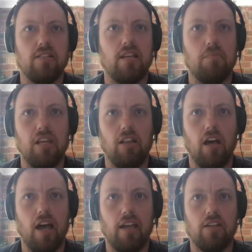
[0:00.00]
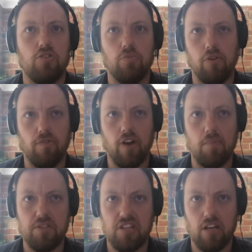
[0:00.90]
something like
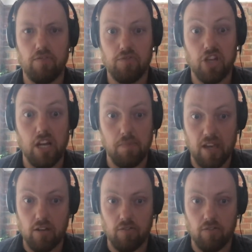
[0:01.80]
2.5% of GDP,